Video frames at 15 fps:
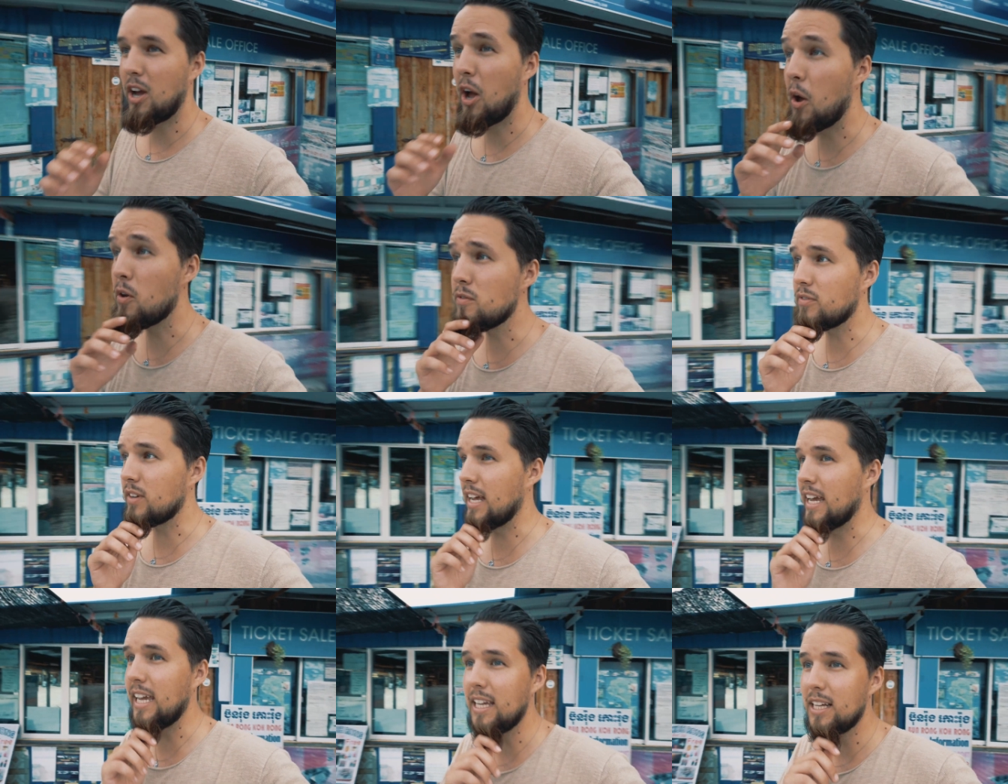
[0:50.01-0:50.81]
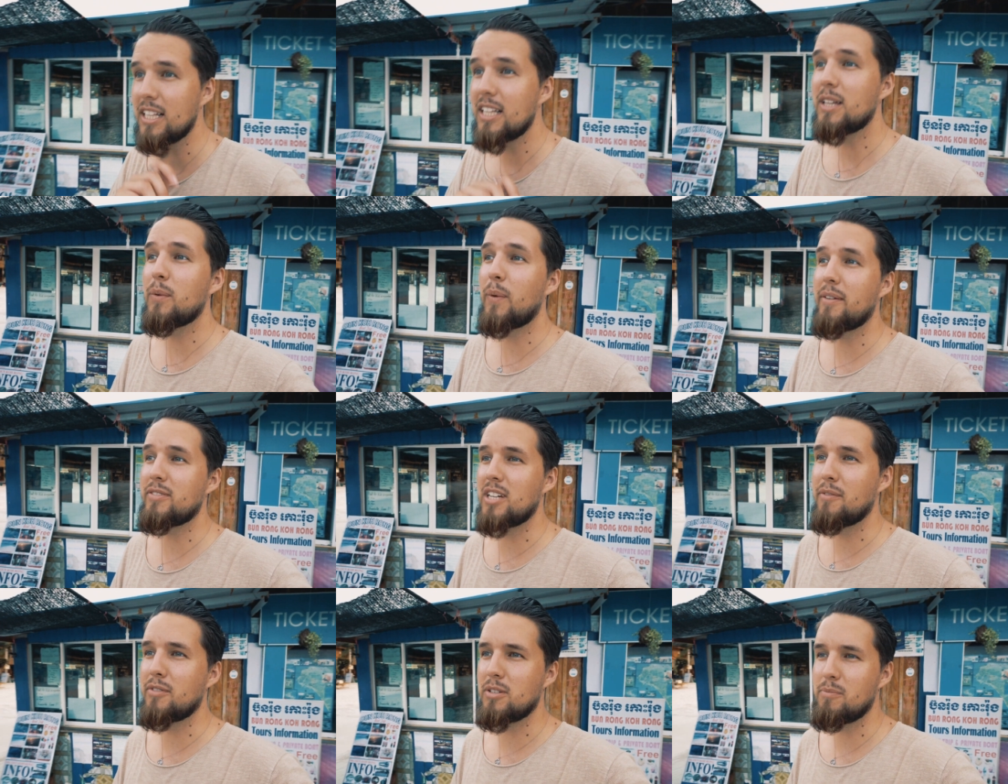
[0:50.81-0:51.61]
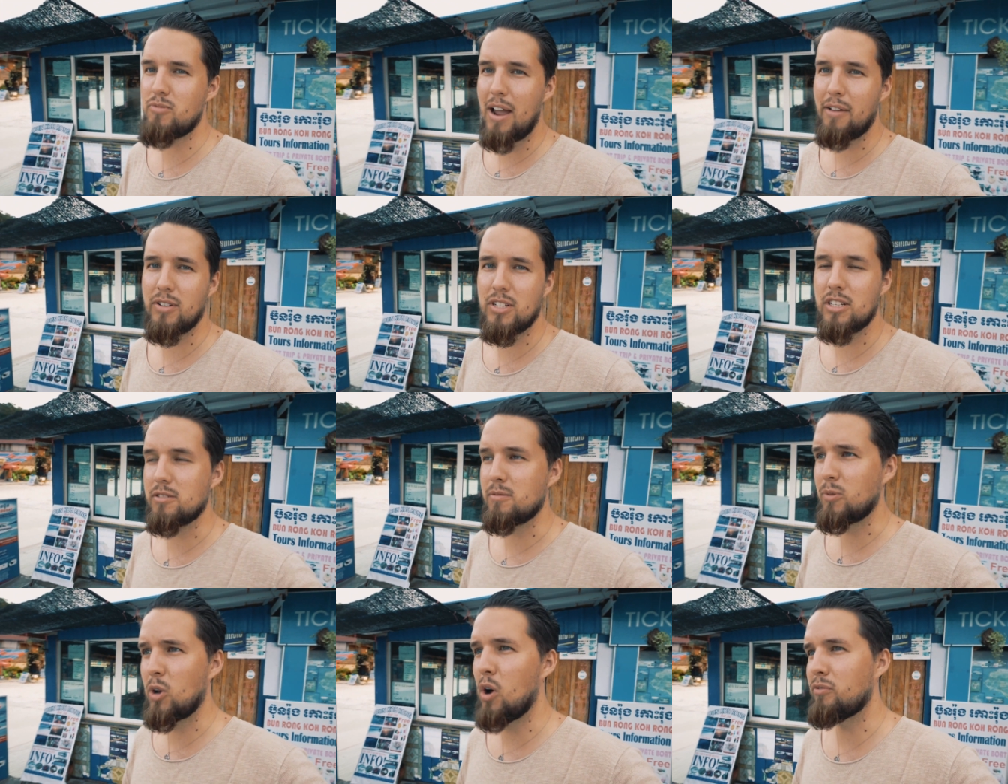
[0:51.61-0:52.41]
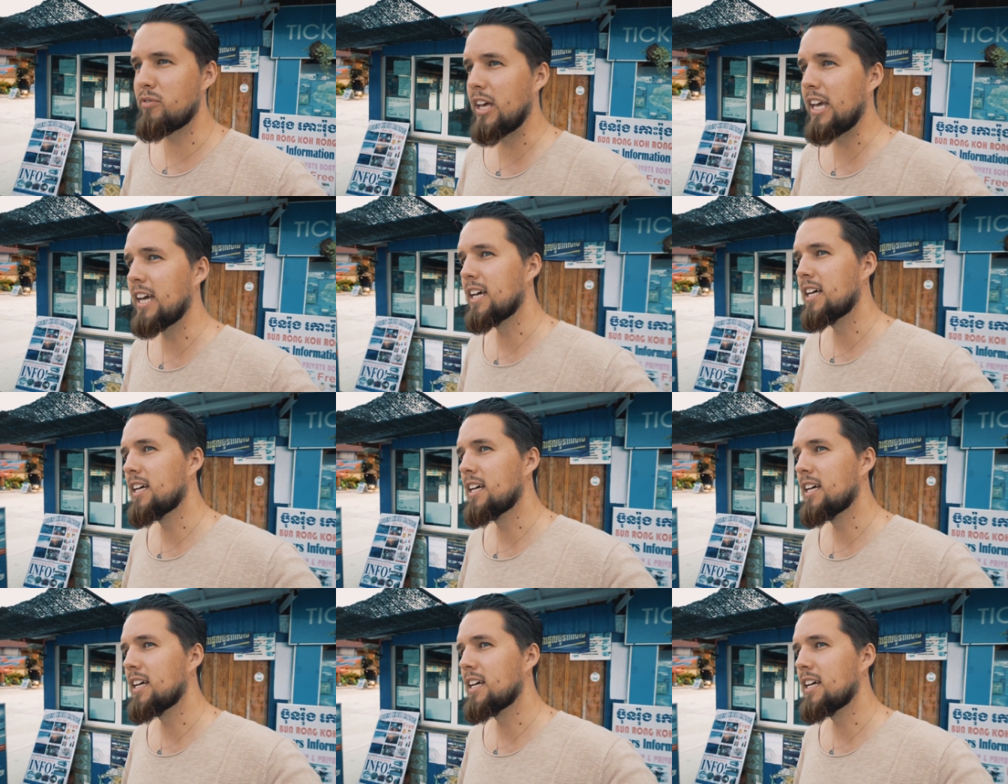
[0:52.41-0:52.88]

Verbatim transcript: Hopefully we have time for some breakfast and some coffee